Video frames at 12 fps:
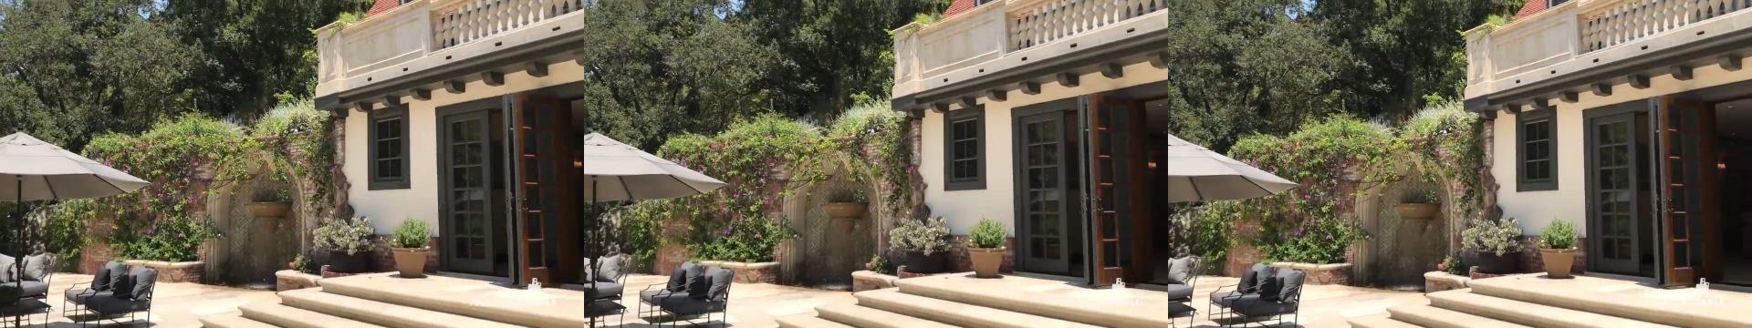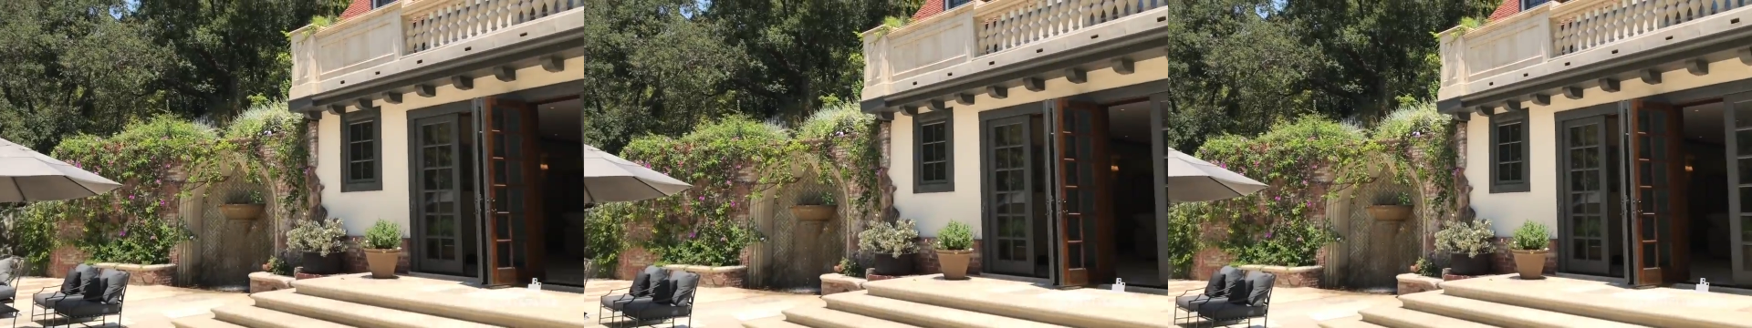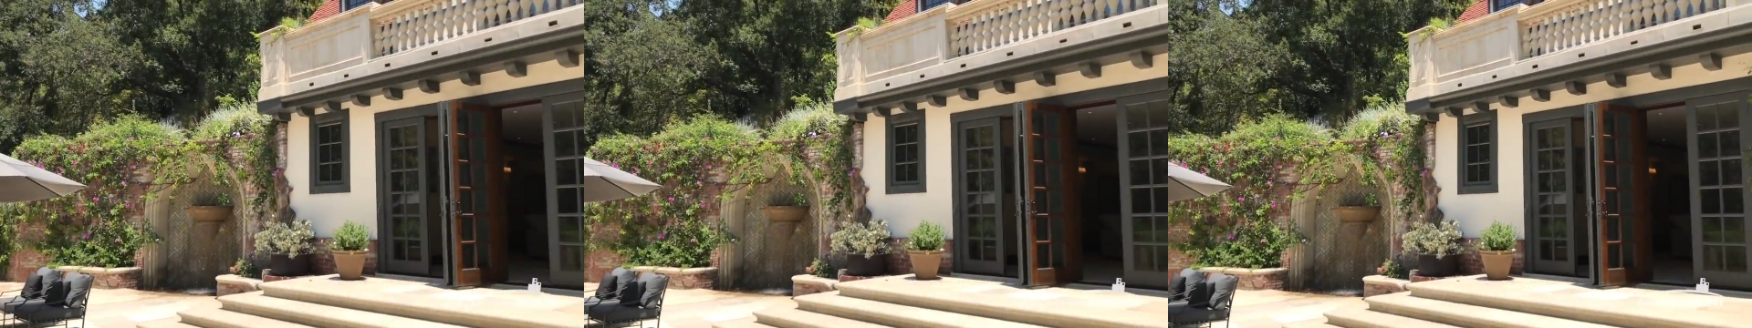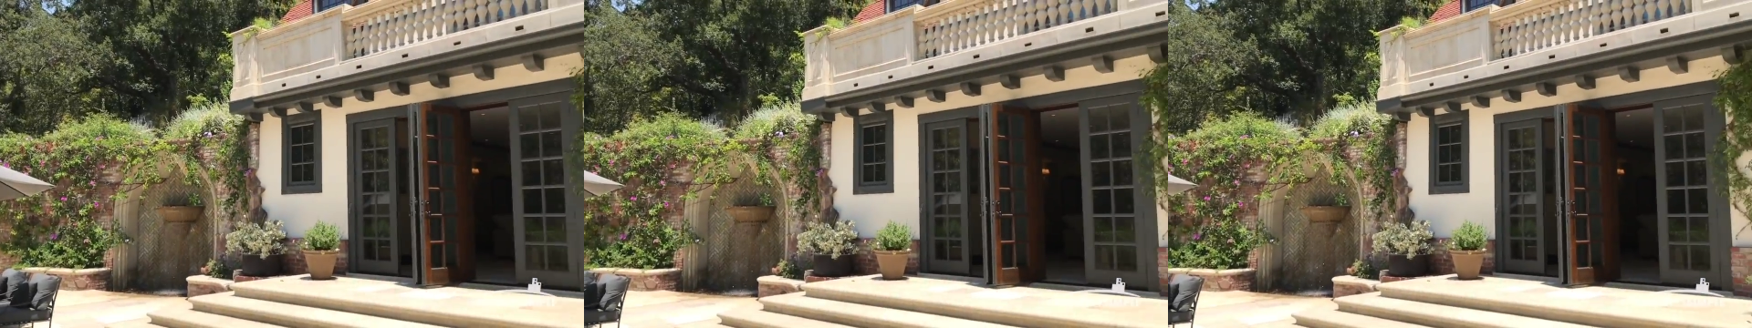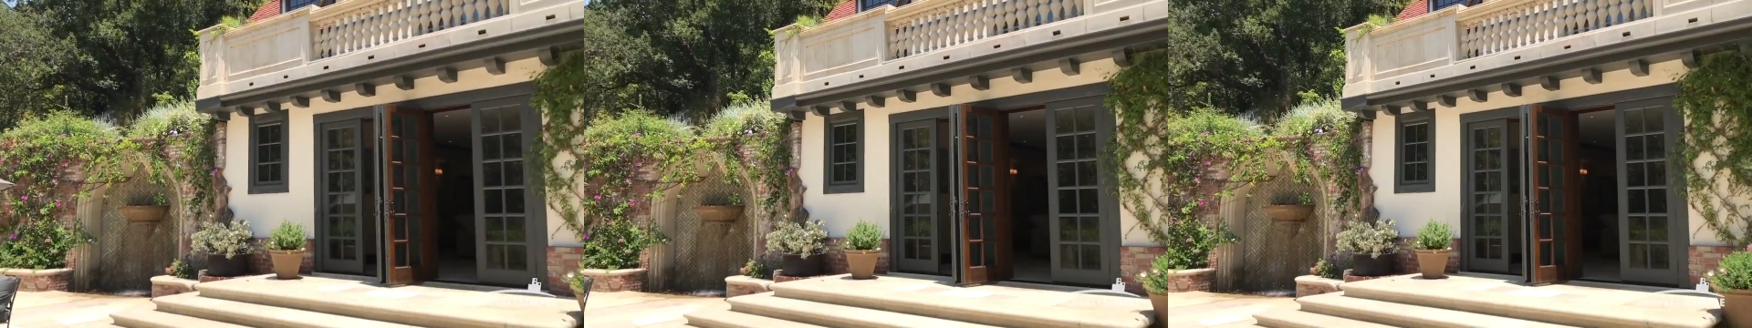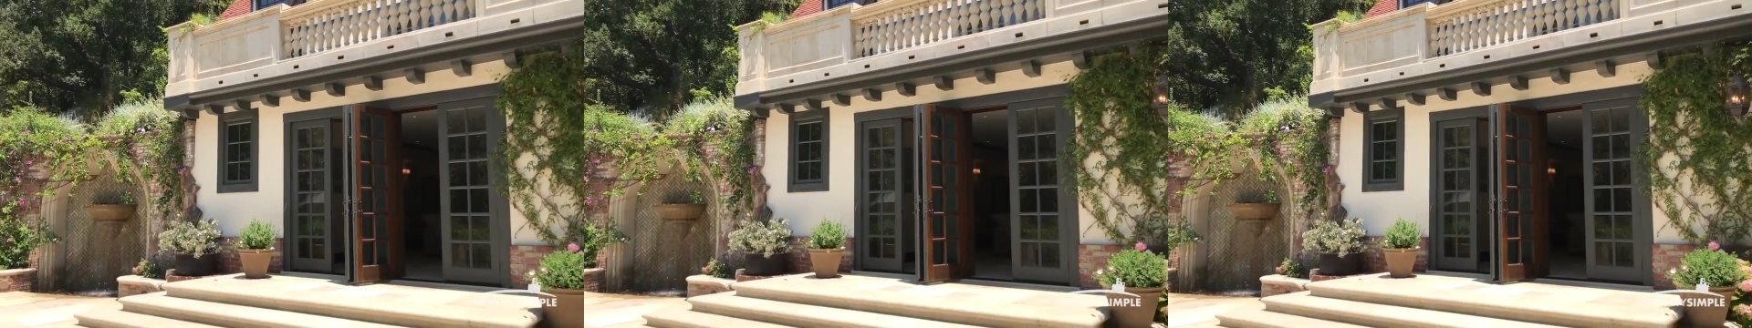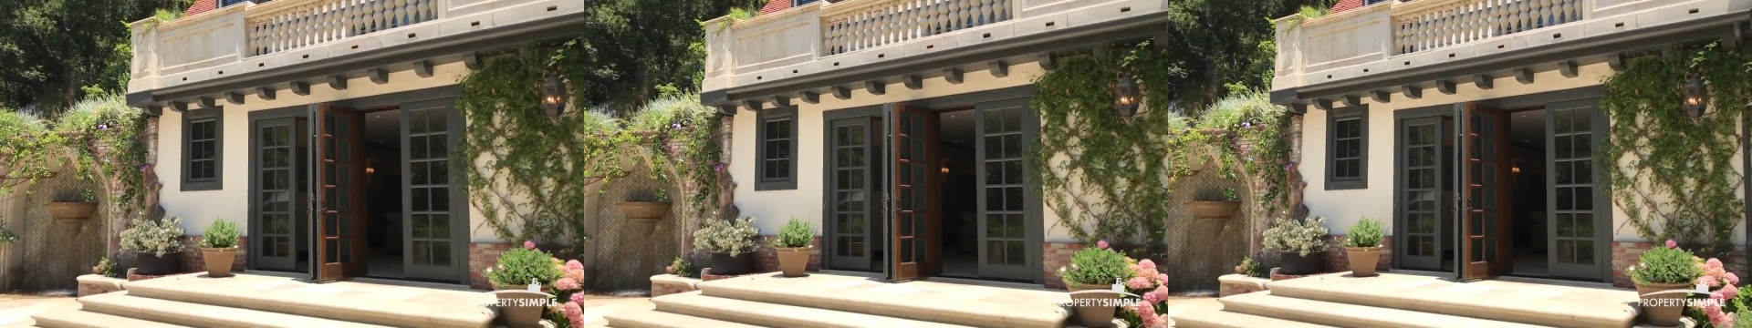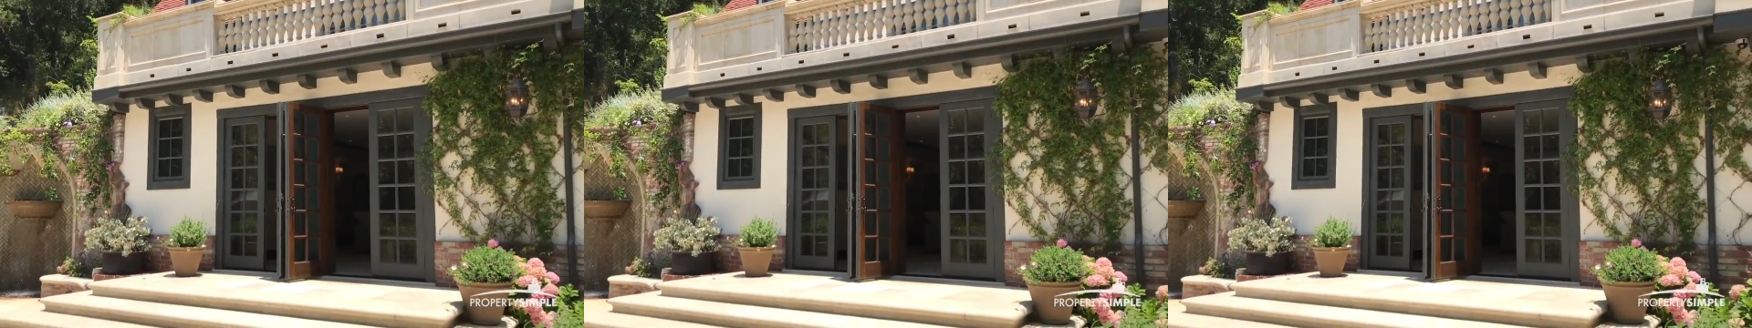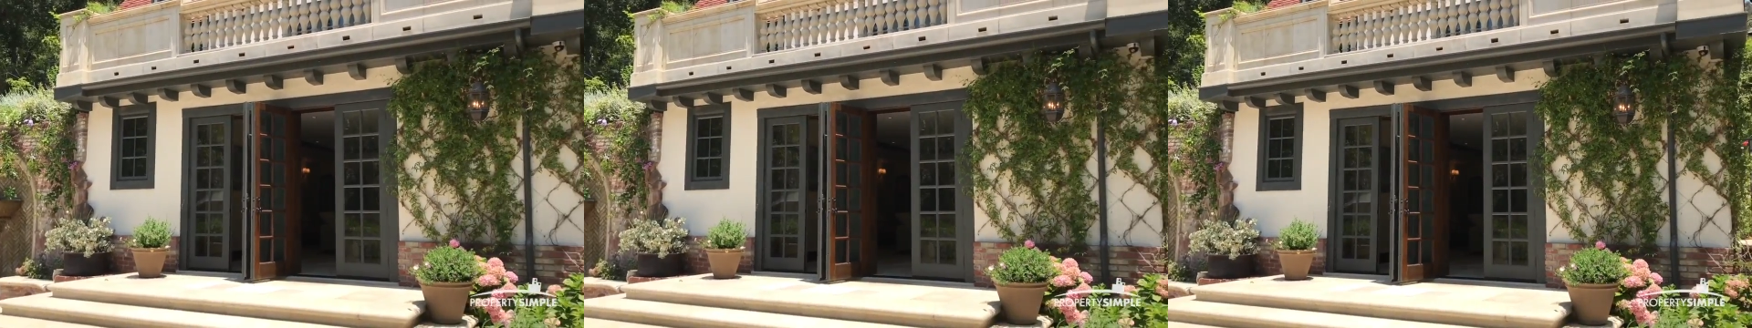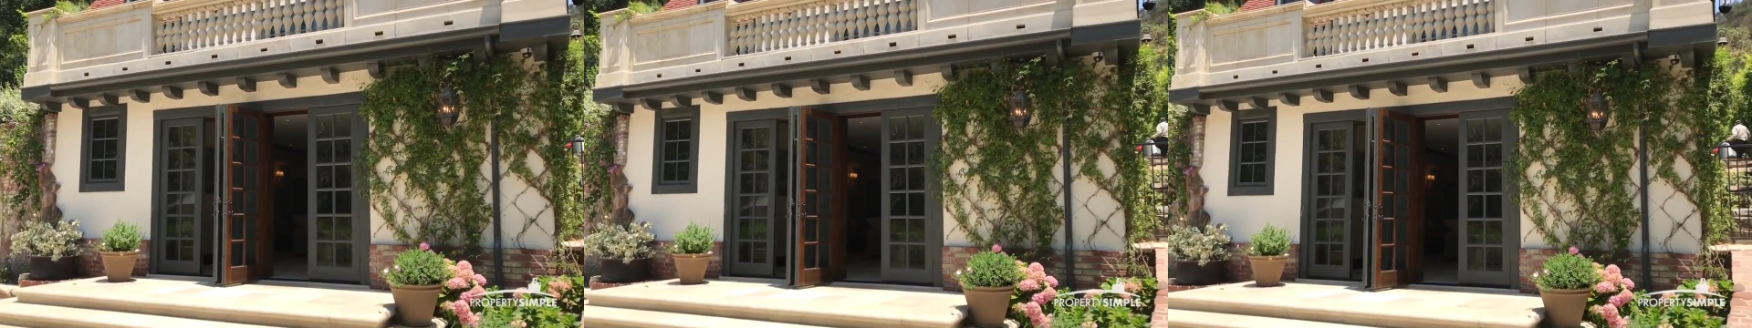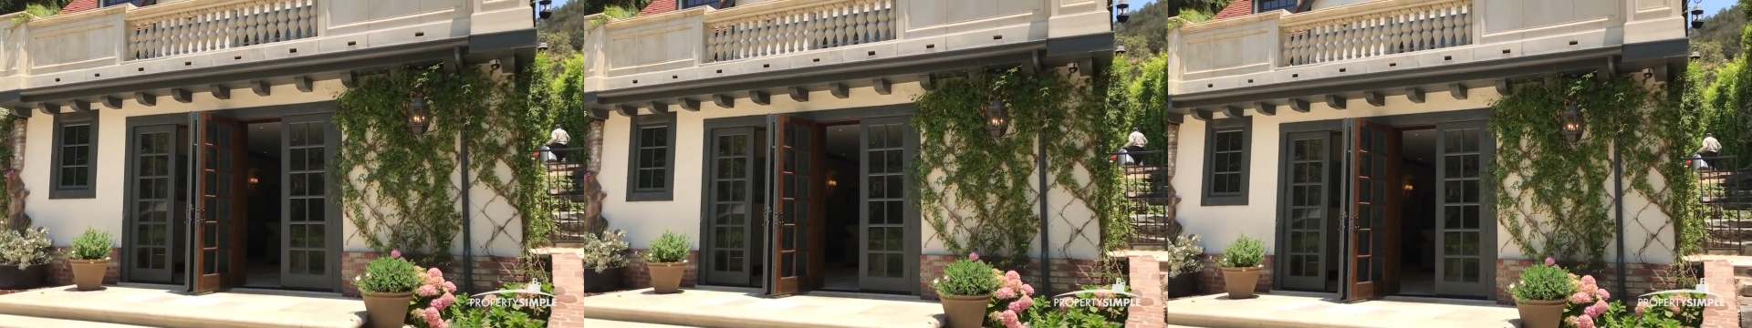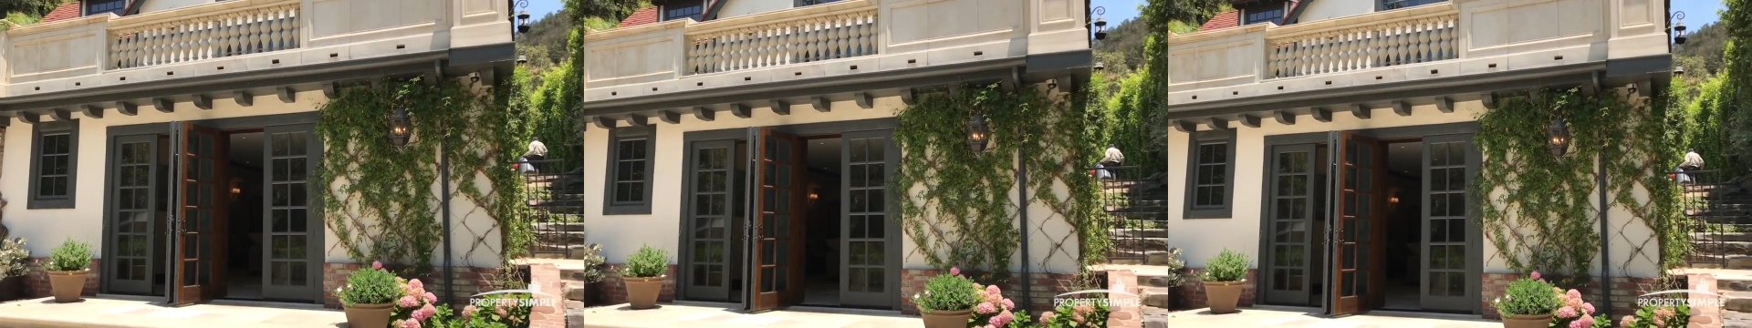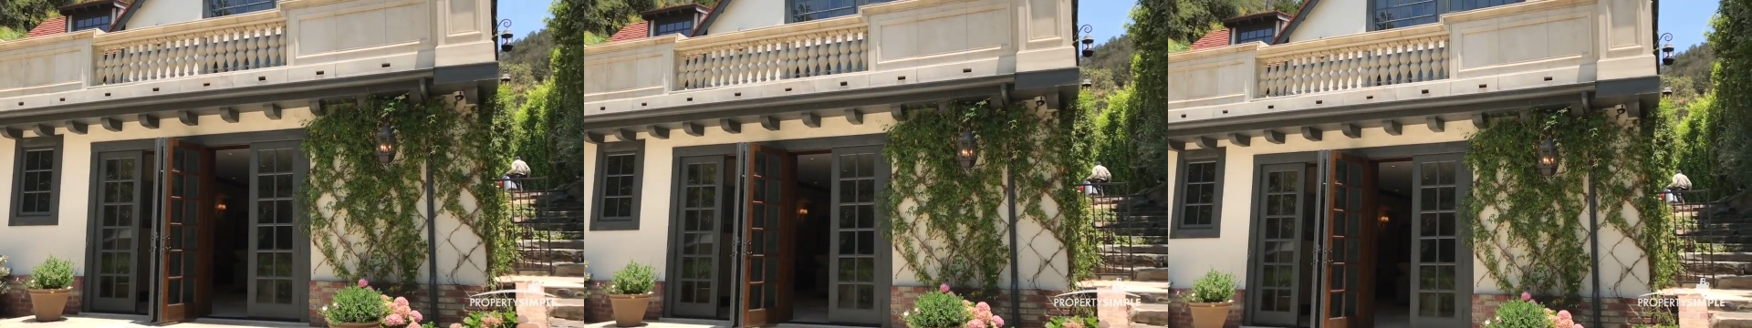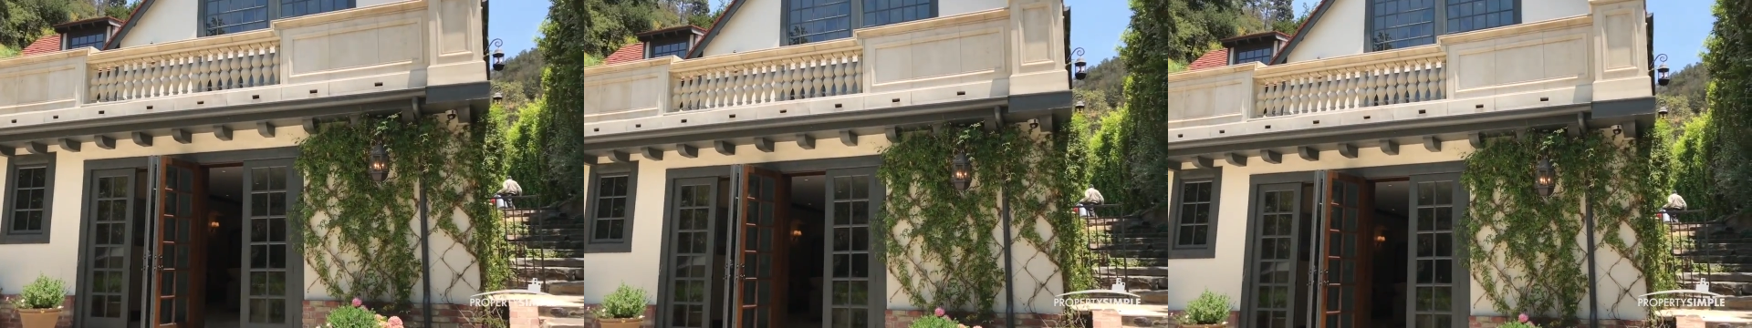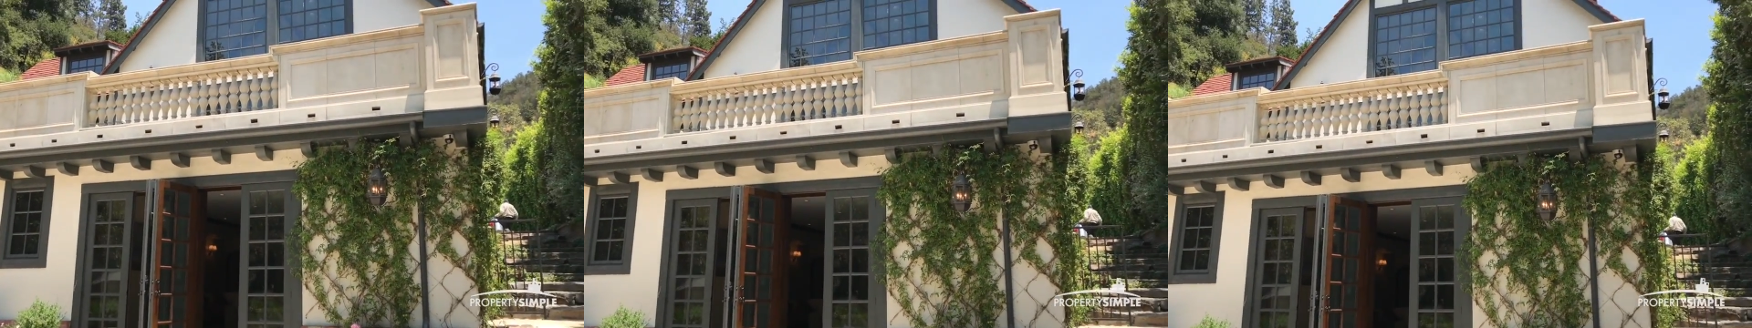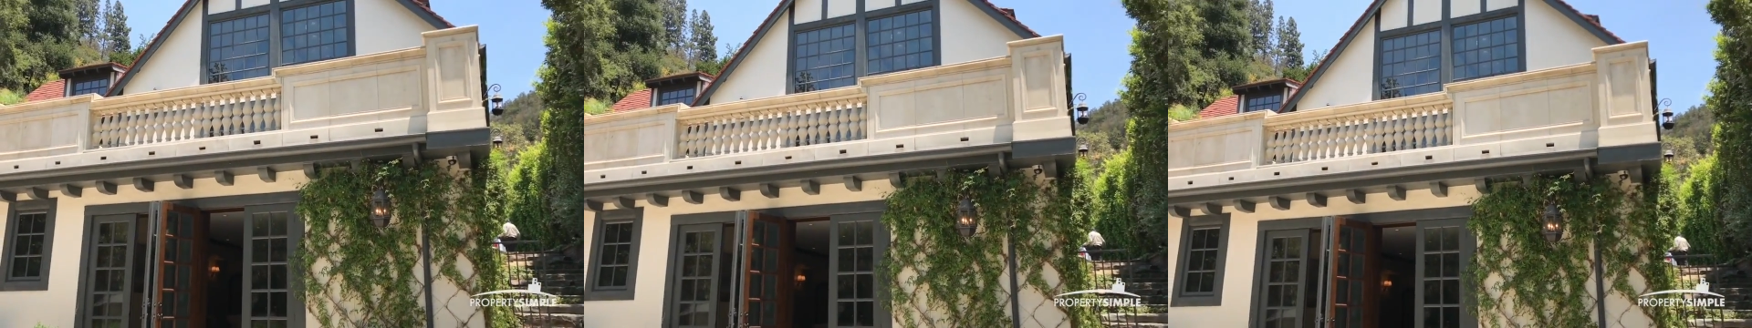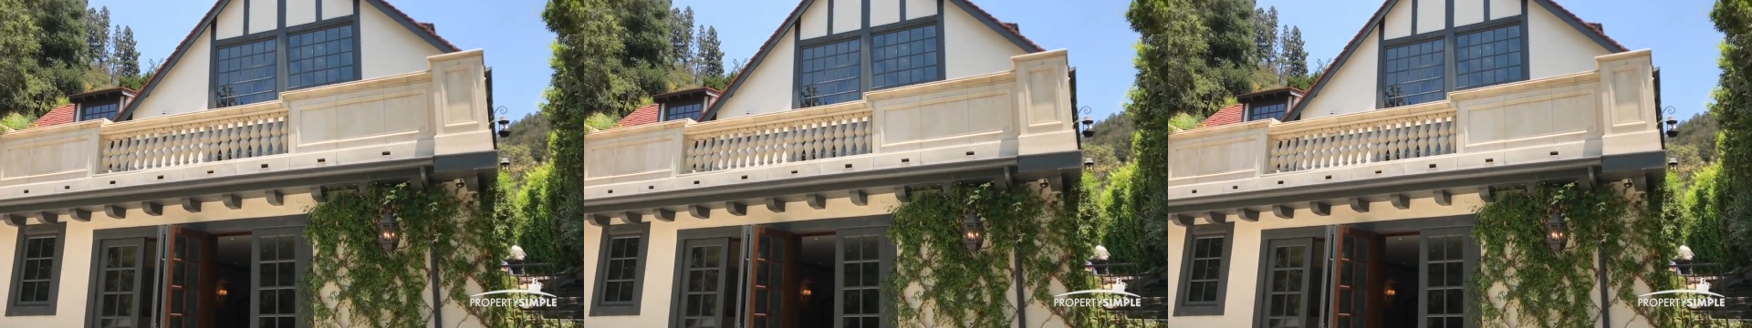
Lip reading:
Nobody's mouth can be seen.